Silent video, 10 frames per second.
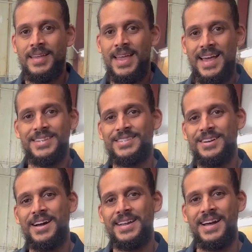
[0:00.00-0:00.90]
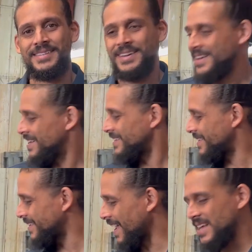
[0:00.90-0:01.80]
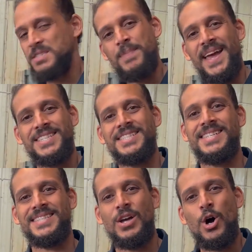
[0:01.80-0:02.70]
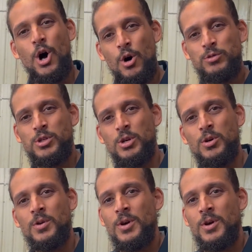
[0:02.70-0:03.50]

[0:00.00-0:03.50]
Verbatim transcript: Alex the Car Doctor. Today's patient is a 02